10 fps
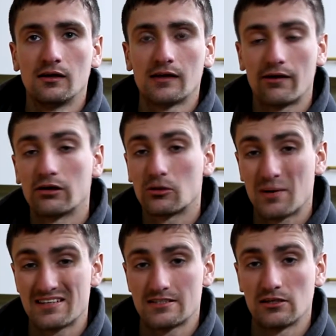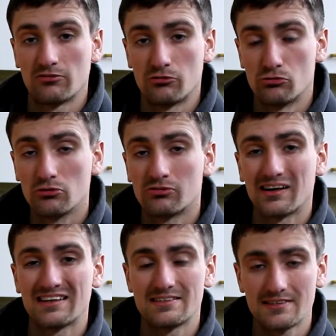carrying capacity of the roof
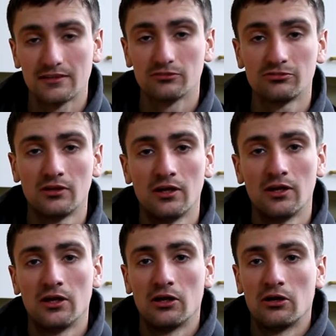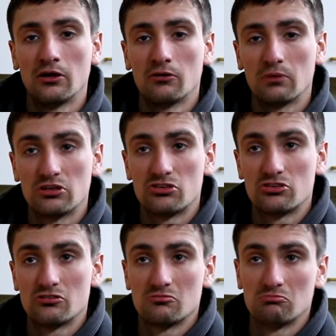rack itself,
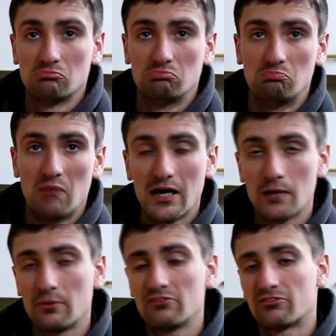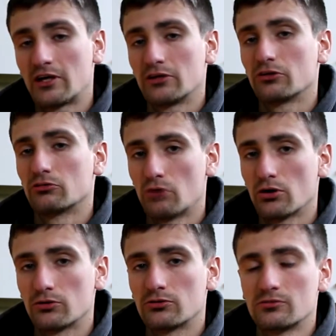which might have been fine on the
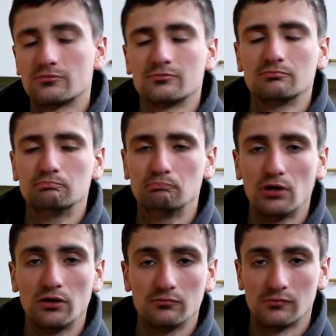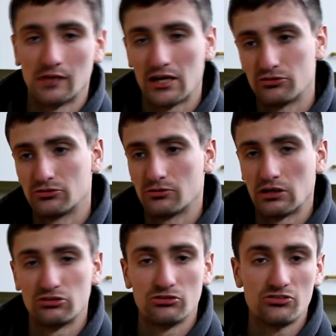road, but as
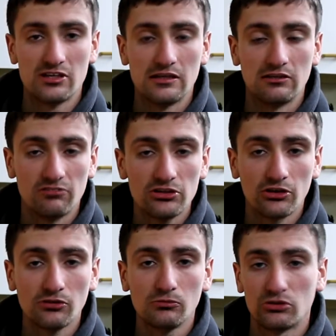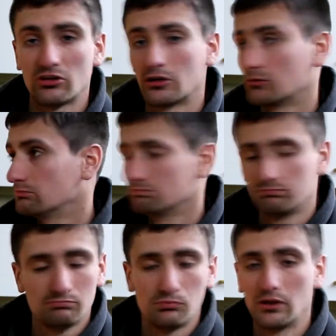you see in the video, which I'll
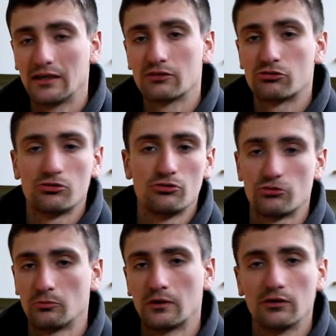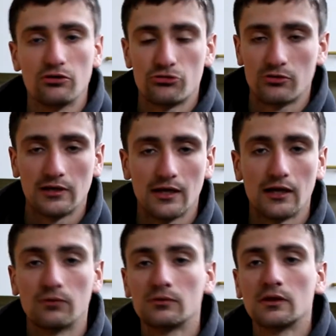put a link to somewhere on the screen
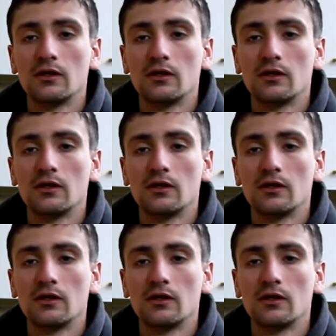now,